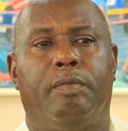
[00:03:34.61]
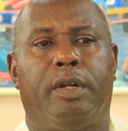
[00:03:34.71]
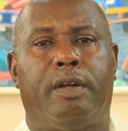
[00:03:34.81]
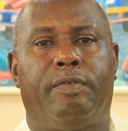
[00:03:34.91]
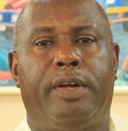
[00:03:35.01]

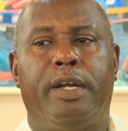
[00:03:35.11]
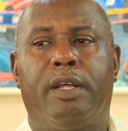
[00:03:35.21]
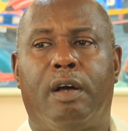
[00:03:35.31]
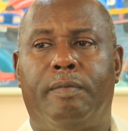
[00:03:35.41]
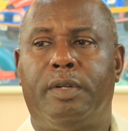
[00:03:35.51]
but are very
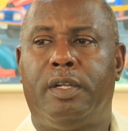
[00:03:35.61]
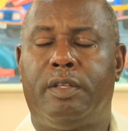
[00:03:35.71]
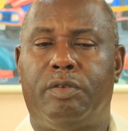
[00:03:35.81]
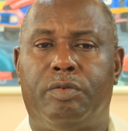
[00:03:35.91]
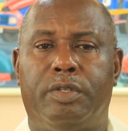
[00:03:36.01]
commonly
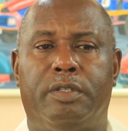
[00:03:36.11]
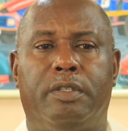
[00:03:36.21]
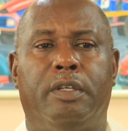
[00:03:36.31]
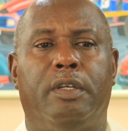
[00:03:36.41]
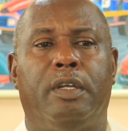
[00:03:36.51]
used
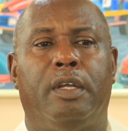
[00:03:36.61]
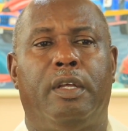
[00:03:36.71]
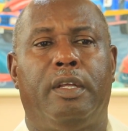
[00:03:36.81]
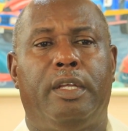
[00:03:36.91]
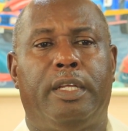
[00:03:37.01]

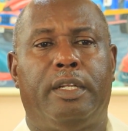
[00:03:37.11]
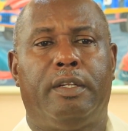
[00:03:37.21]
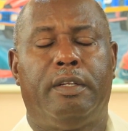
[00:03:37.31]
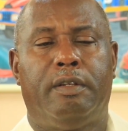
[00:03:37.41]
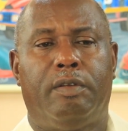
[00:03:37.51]

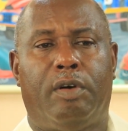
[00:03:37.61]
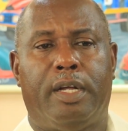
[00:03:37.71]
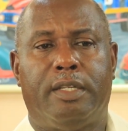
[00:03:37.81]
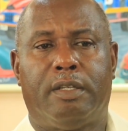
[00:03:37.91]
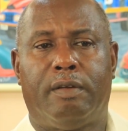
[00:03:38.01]
in
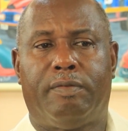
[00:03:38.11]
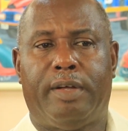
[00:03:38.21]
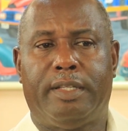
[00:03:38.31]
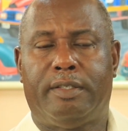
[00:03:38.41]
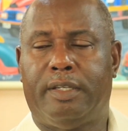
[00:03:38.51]
oils and
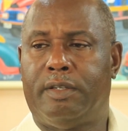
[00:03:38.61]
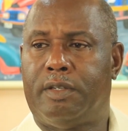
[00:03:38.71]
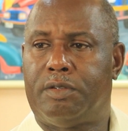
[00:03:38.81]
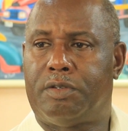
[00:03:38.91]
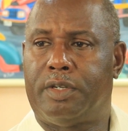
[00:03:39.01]
fats
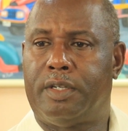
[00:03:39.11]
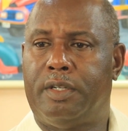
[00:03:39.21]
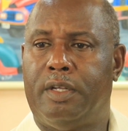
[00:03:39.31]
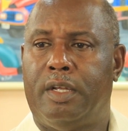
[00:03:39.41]
industry